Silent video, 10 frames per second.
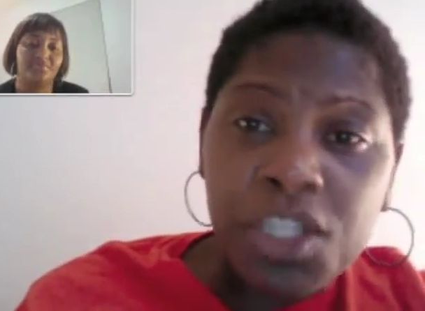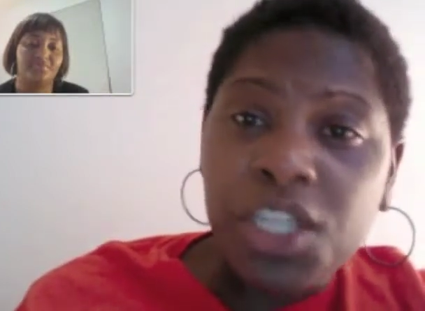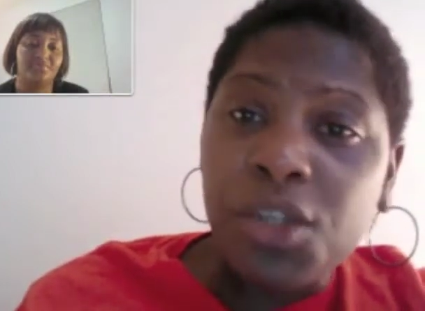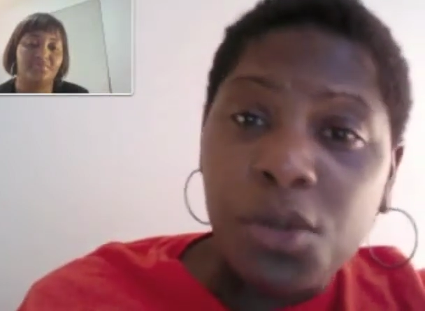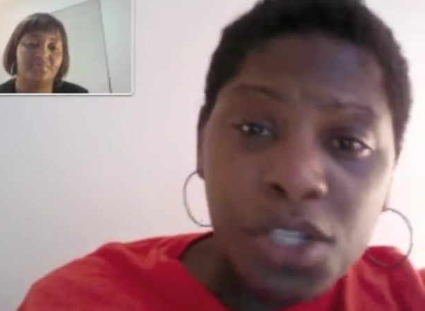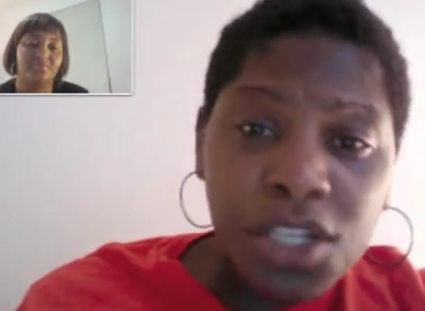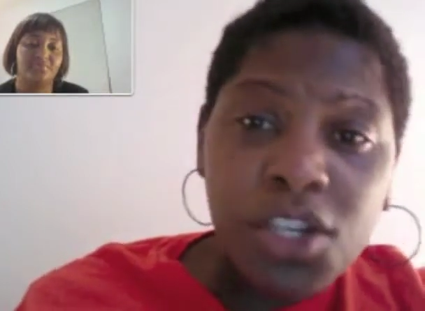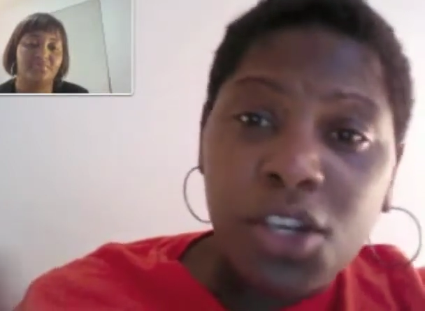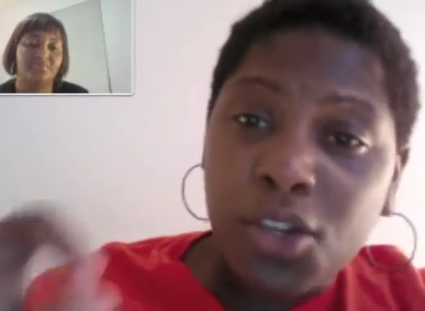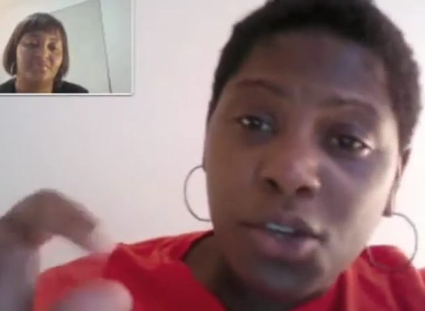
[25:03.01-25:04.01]
Speaker 1: He uses
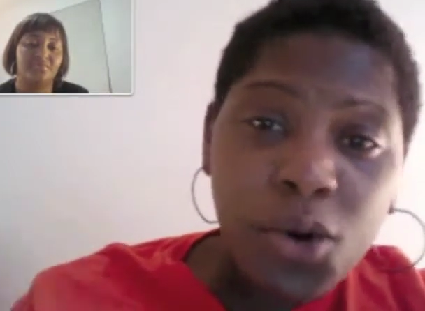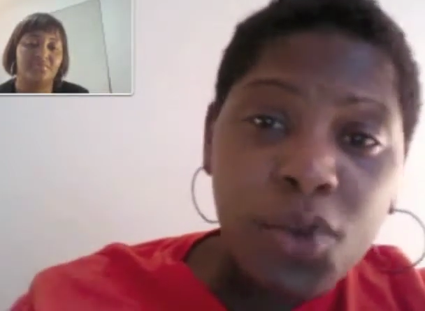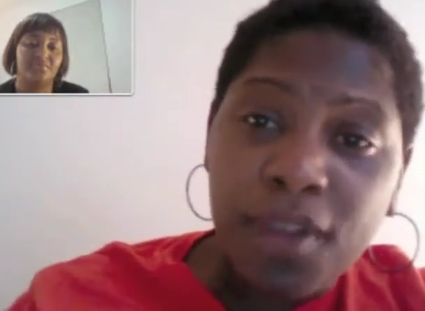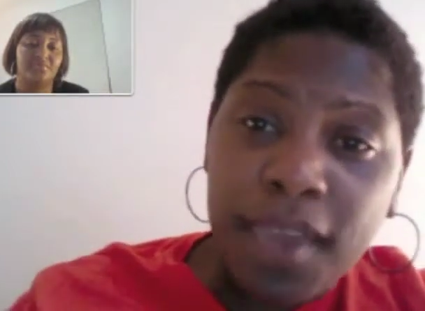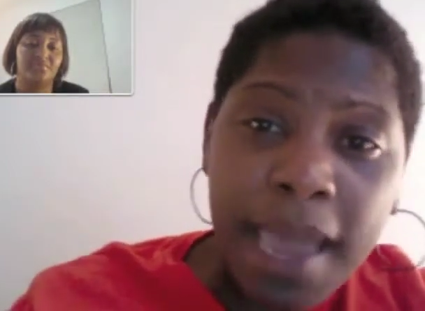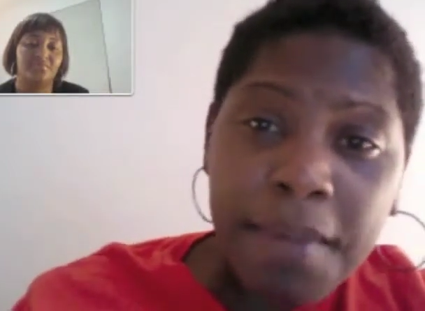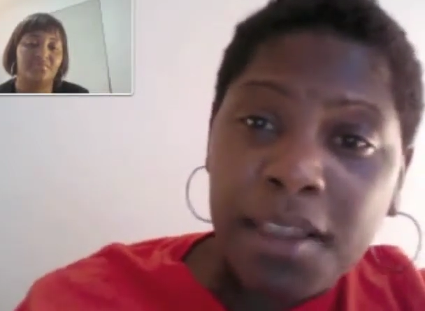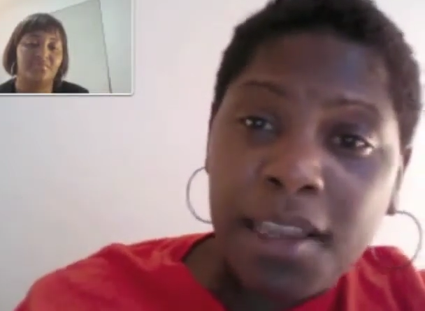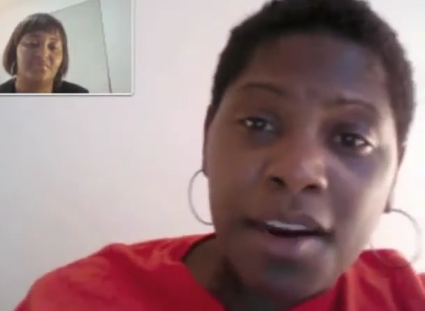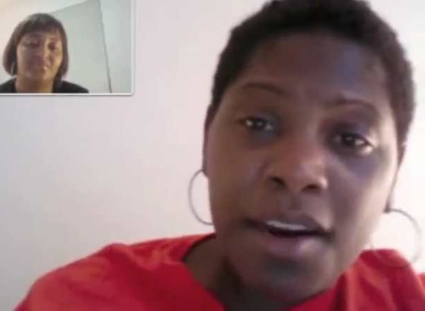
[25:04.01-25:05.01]
your
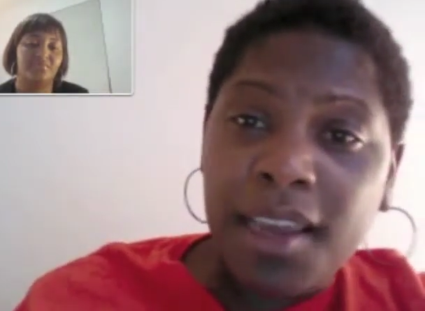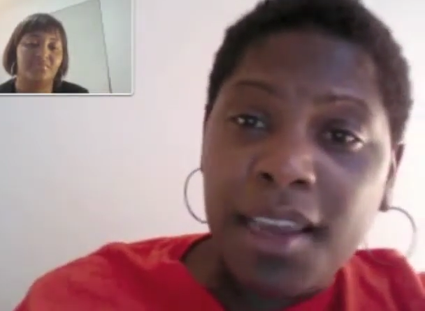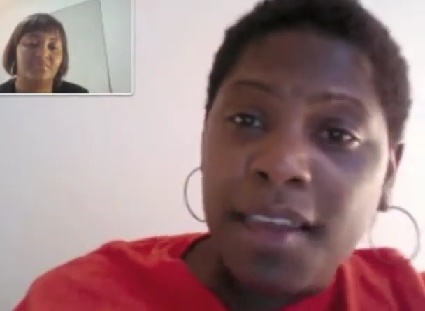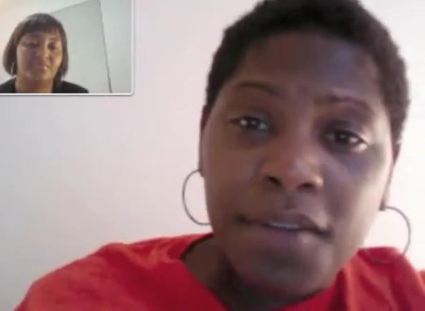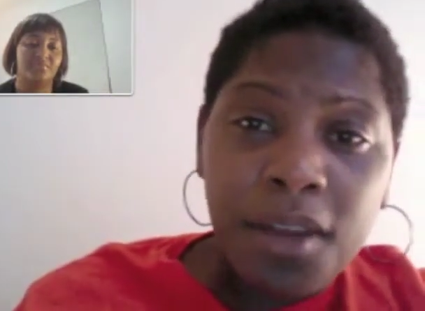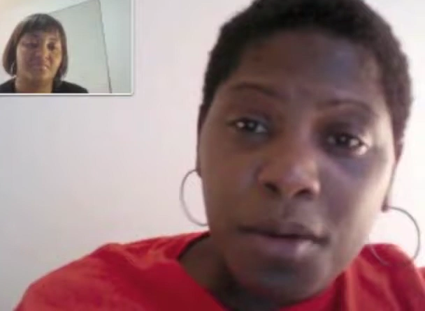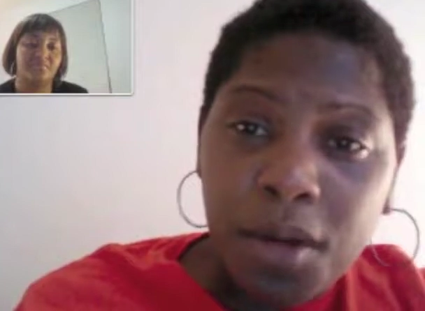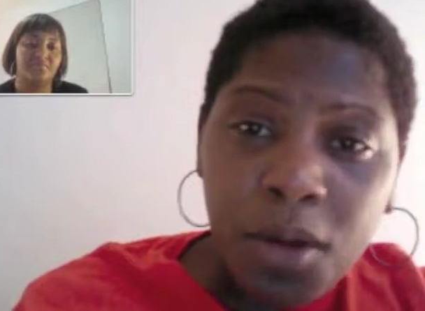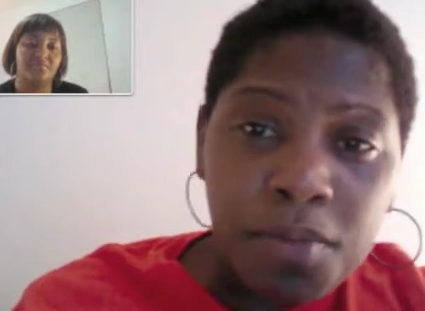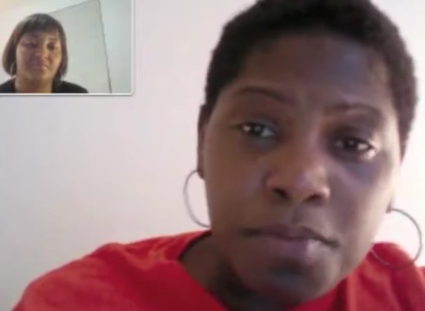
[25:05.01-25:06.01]
vocabulary. If you don't
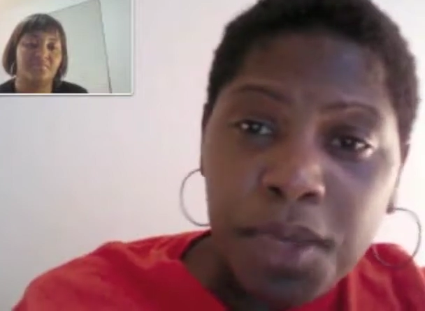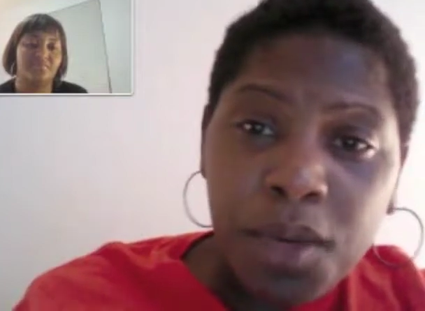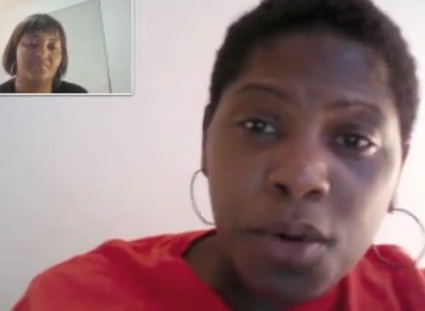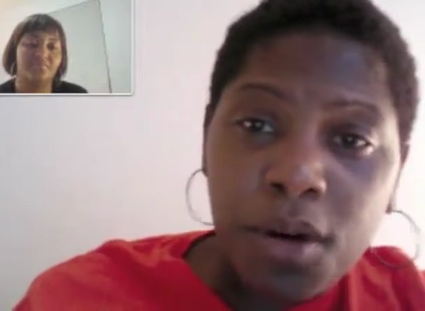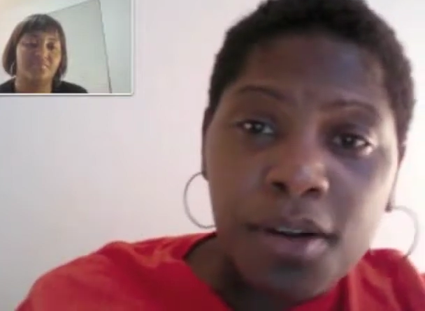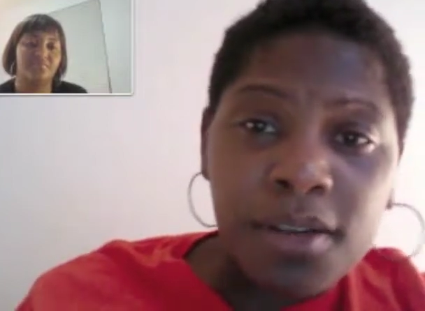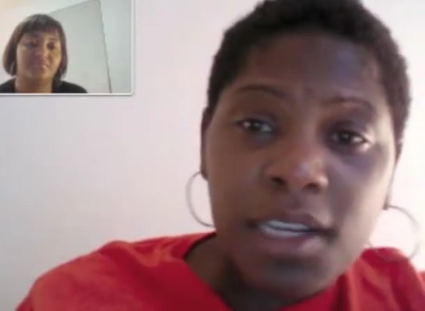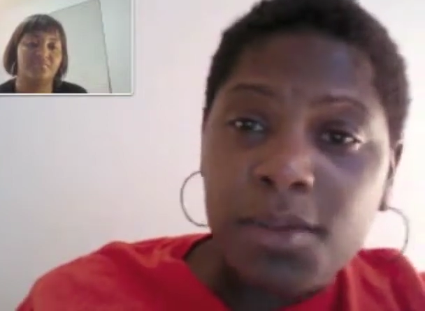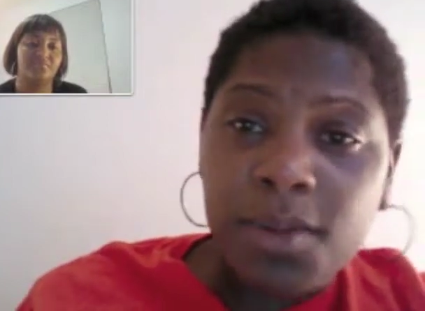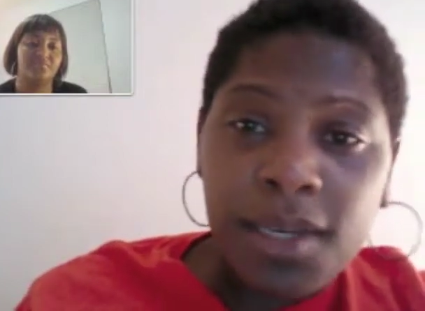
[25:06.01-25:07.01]
know big words,
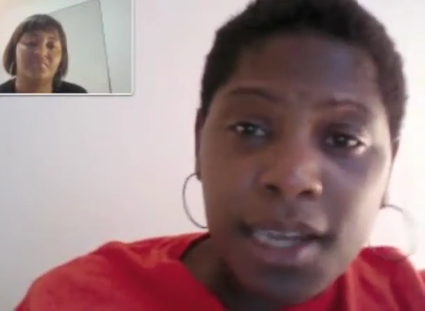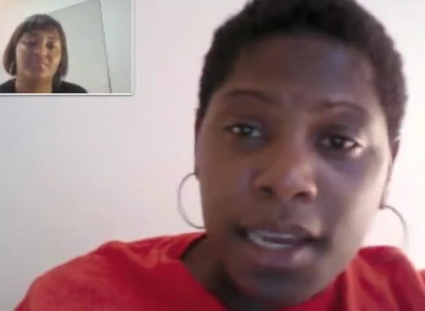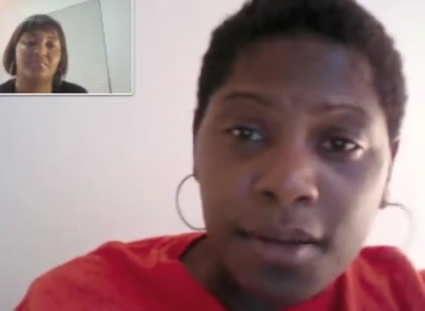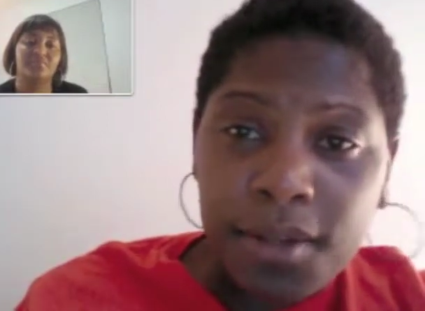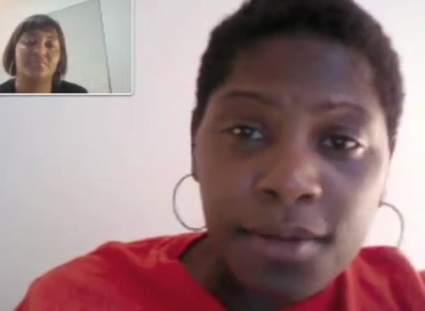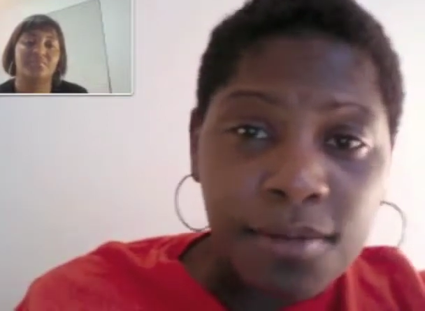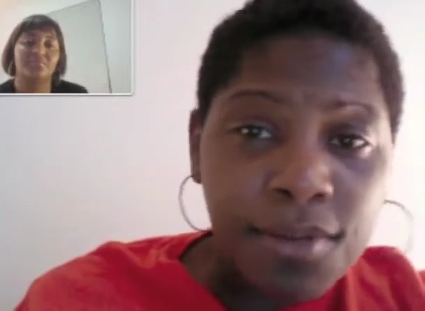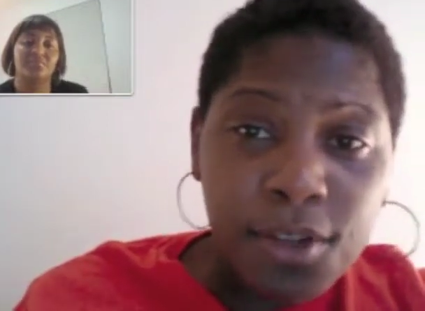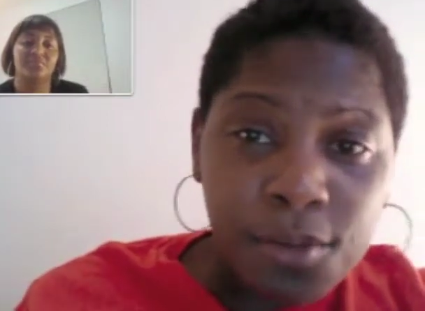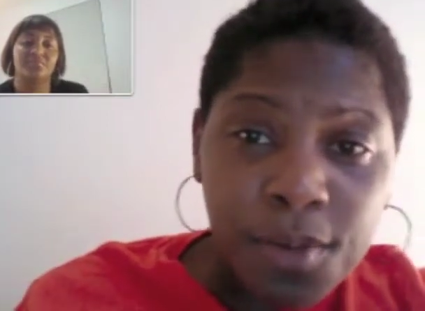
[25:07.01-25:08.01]
guess what? He's not going to do?
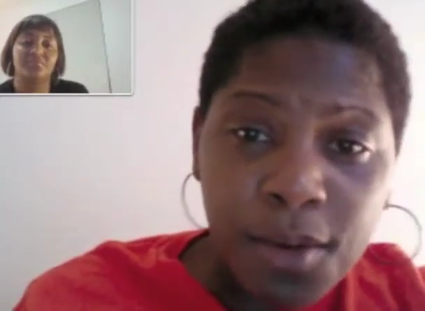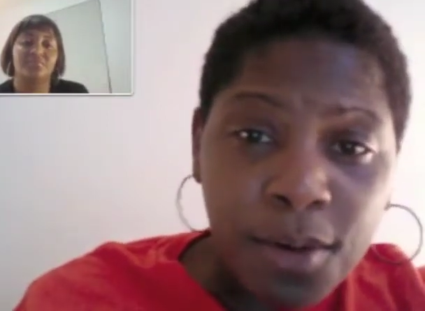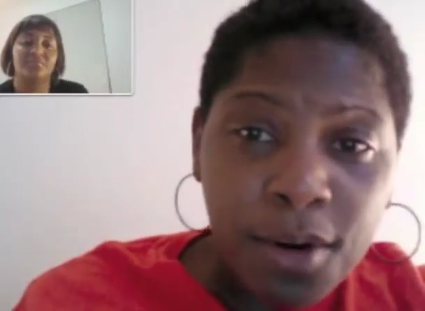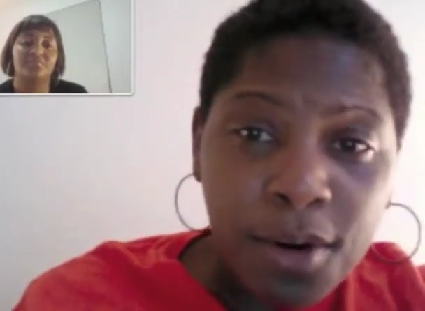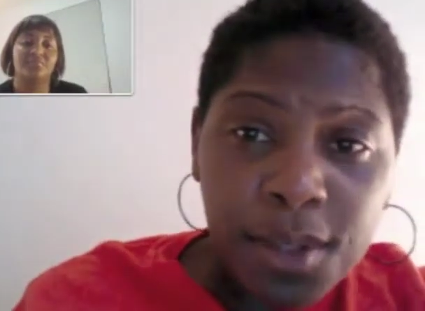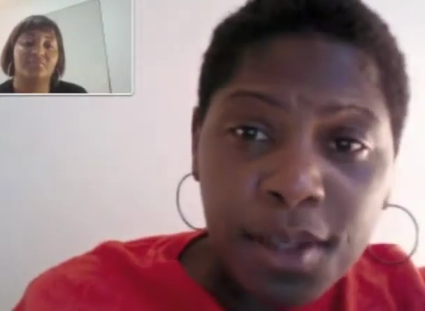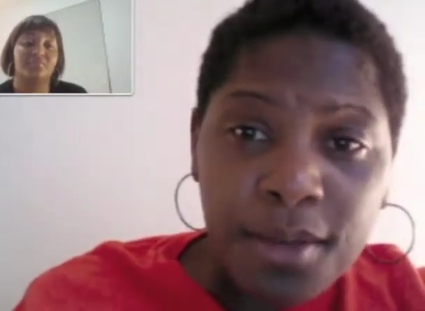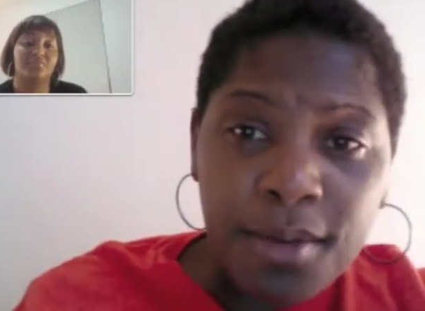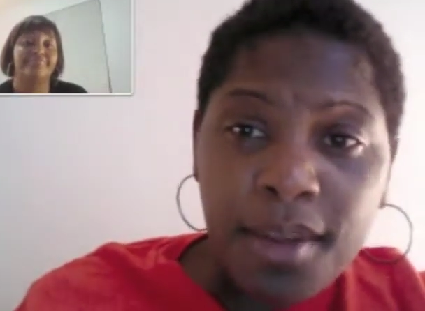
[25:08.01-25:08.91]
Use big words with you.